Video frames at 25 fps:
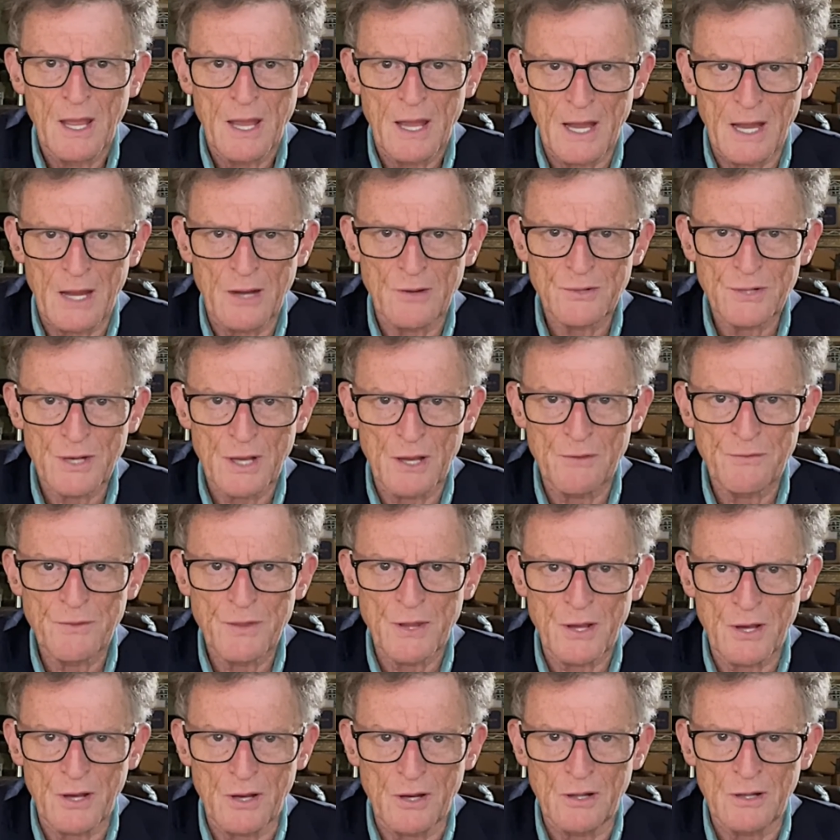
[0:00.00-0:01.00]
out of
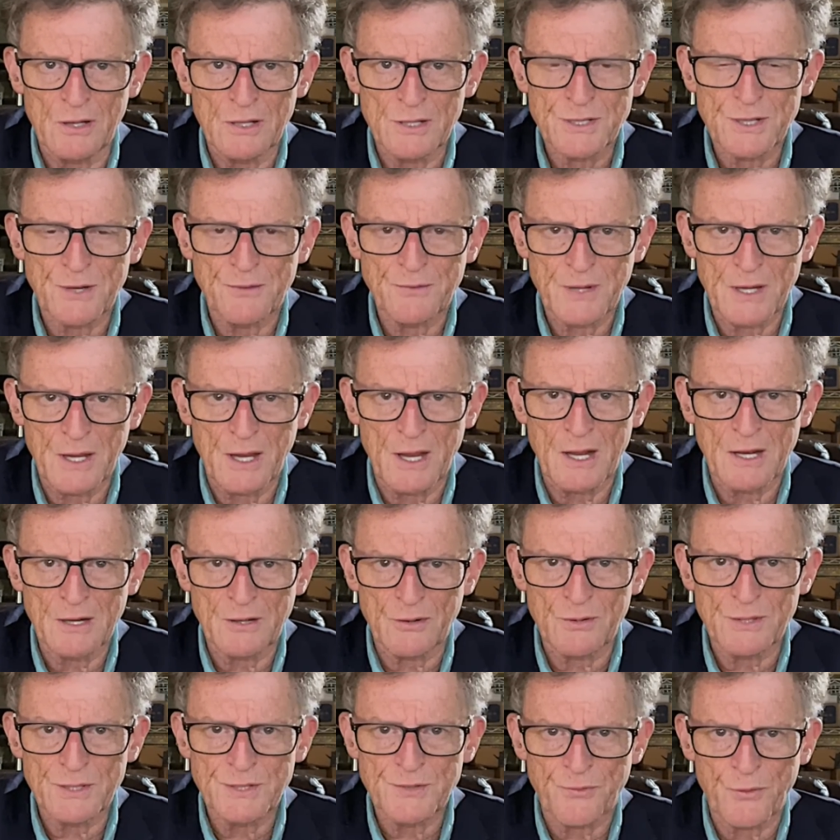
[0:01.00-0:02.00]
the halls of
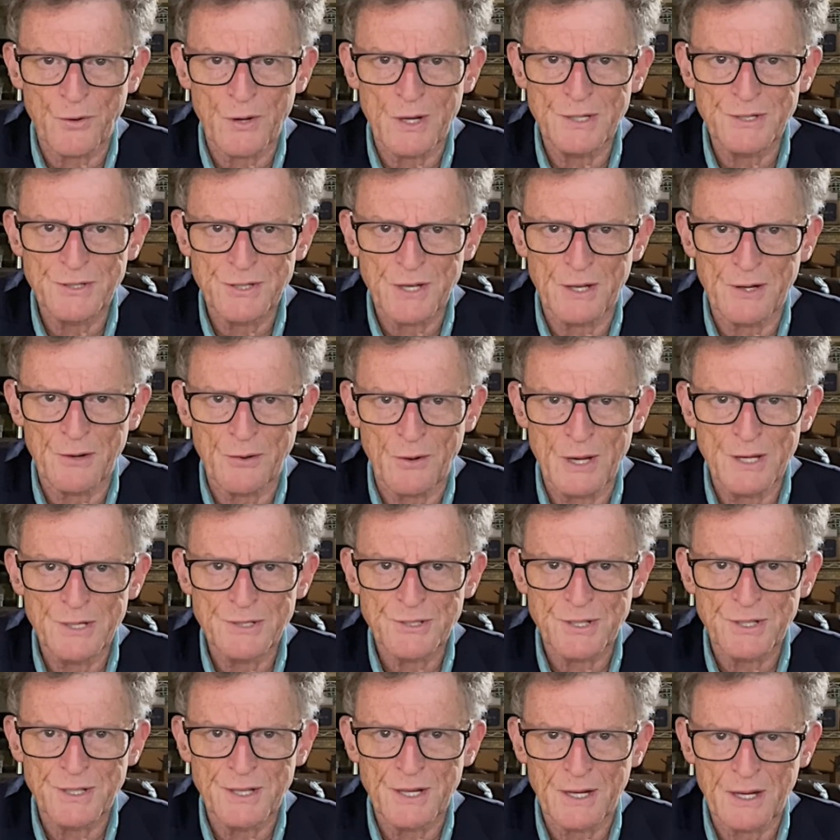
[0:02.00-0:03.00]
Congress for a
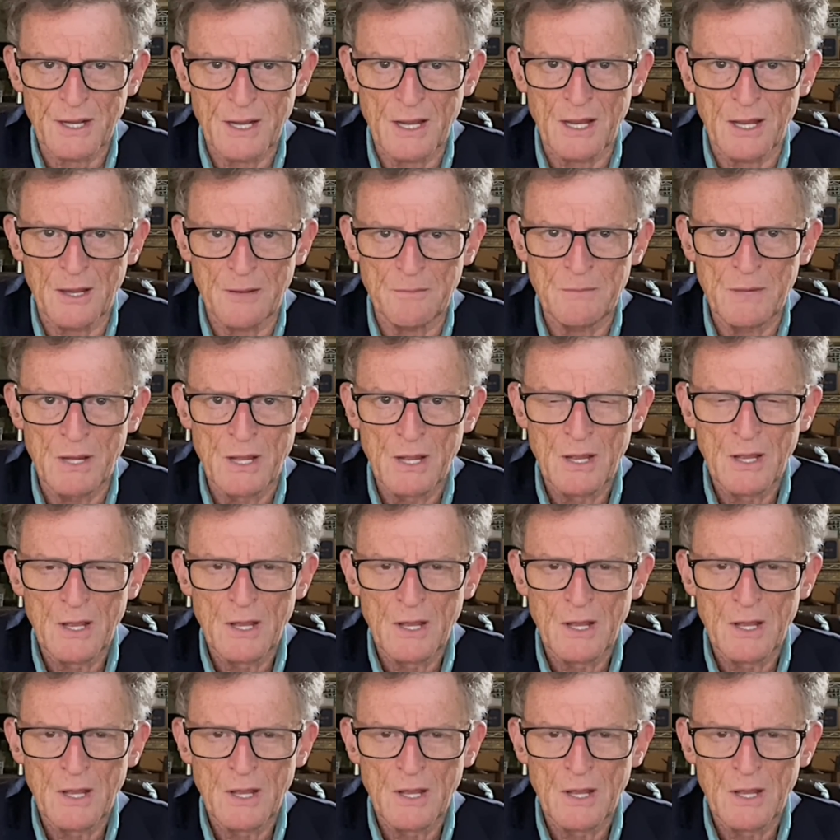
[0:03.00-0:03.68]
generation to come,